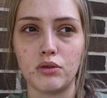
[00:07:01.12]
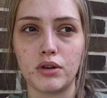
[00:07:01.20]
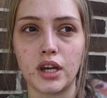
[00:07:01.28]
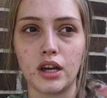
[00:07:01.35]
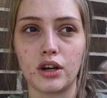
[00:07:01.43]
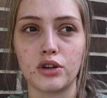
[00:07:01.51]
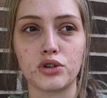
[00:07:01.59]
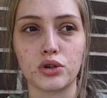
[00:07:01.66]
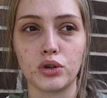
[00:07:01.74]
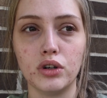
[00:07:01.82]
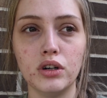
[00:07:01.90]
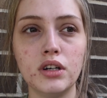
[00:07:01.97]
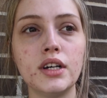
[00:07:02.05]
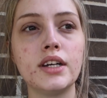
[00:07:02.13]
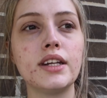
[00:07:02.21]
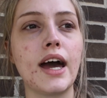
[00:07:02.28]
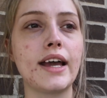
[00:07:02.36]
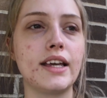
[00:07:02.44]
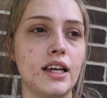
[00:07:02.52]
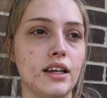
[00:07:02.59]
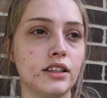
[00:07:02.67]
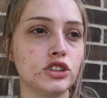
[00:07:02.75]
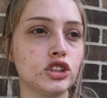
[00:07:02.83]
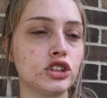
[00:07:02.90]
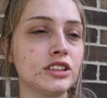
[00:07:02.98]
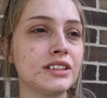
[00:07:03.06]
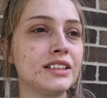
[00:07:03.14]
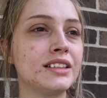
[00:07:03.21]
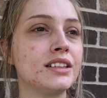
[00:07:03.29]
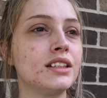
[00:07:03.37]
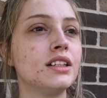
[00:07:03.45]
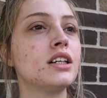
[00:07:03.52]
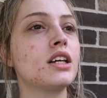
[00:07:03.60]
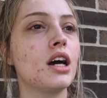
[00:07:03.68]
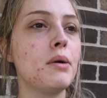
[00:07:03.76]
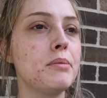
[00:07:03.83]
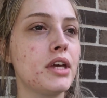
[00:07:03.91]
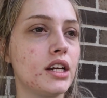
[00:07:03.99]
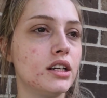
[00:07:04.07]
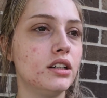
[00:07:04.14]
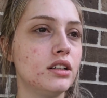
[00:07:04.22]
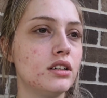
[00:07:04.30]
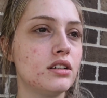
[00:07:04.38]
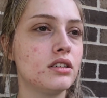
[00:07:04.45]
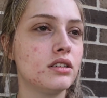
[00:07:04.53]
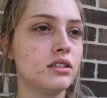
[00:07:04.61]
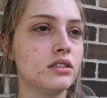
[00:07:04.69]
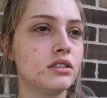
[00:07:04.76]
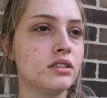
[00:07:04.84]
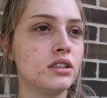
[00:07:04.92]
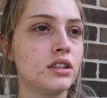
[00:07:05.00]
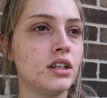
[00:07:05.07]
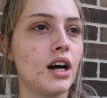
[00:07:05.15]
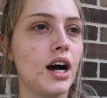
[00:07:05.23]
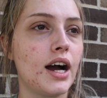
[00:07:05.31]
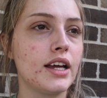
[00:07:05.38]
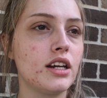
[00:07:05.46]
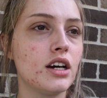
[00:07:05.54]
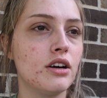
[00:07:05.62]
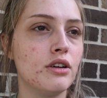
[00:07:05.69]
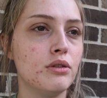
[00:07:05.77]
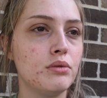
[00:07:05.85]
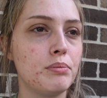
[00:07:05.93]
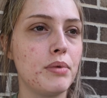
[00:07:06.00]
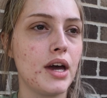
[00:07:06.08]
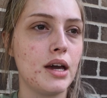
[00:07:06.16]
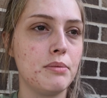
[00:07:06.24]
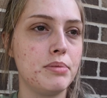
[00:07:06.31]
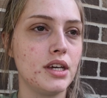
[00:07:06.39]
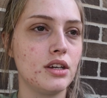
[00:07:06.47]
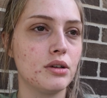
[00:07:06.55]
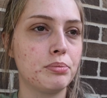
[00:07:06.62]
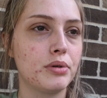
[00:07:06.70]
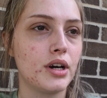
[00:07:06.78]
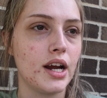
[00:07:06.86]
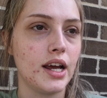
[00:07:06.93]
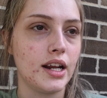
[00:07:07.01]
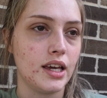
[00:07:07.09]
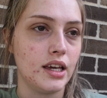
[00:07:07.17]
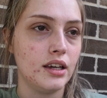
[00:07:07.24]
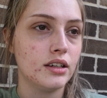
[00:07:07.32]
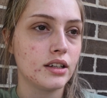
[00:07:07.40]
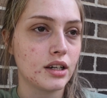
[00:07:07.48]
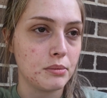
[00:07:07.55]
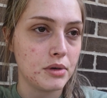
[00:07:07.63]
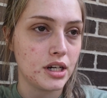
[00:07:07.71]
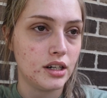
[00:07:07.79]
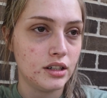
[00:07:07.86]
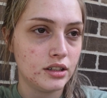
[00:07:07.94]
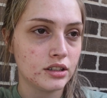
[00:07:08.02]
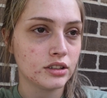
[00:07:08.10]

you can't control. Nike, come here. I know, baby, you're pretty. Come here.